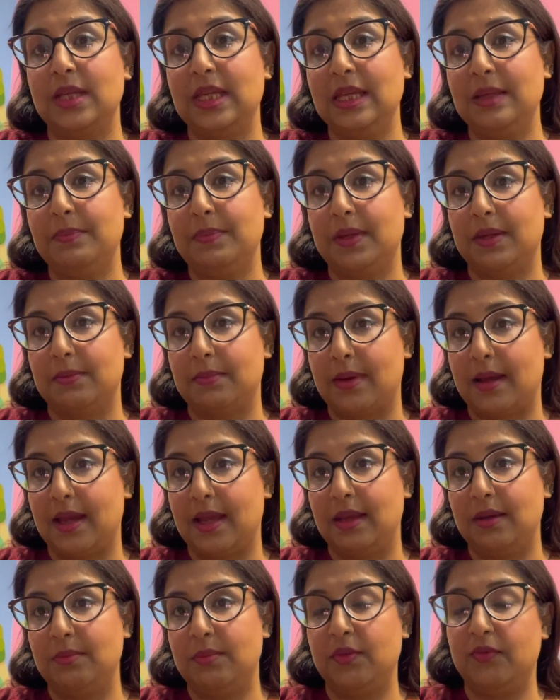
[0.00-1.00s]
keep in
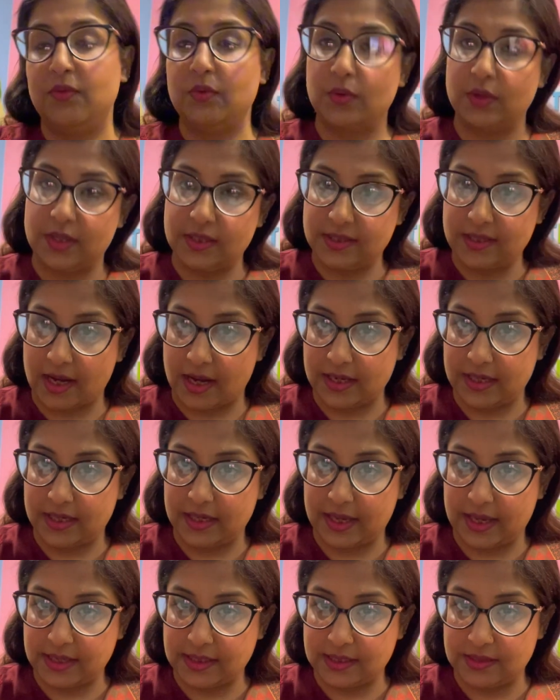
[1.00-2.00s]
mind before
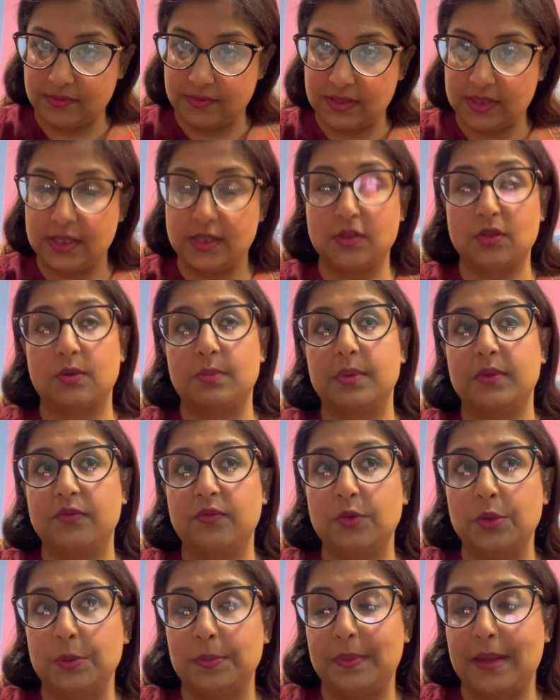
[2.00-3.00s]
deciding activities or
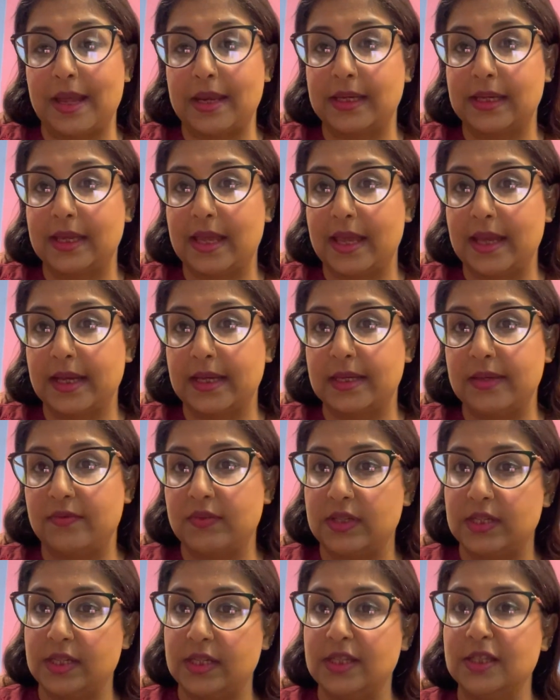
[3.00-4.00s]
before planning
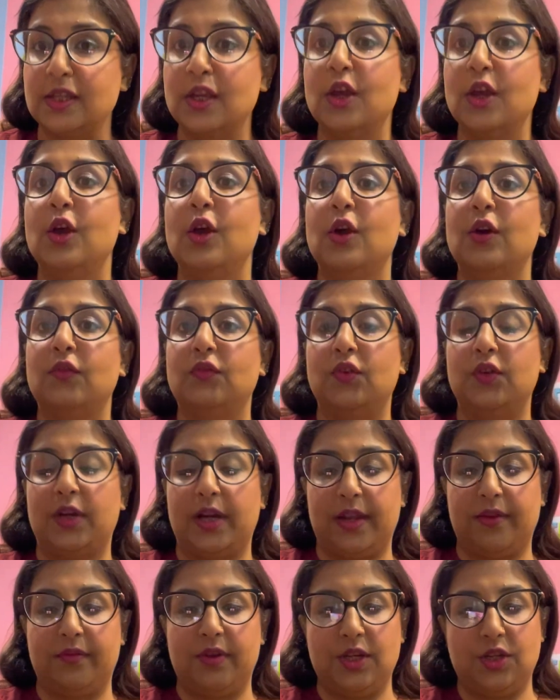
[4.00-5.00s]
activities for
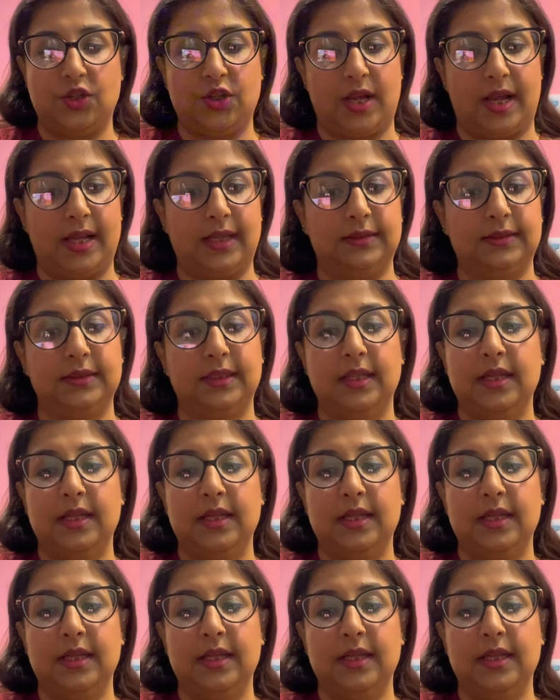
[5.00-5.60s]
every child.